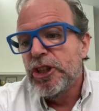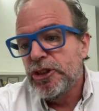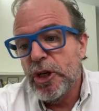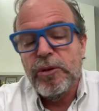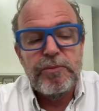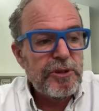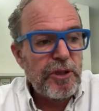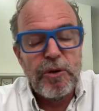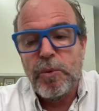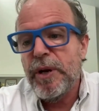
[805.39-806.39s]

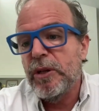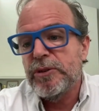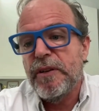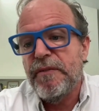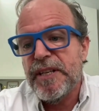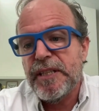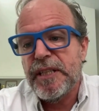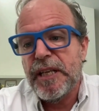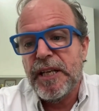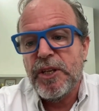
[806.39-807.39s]
So we also invest
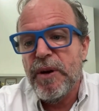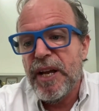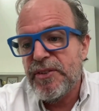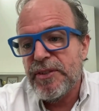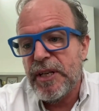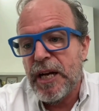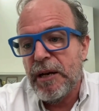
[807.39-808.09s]
in US.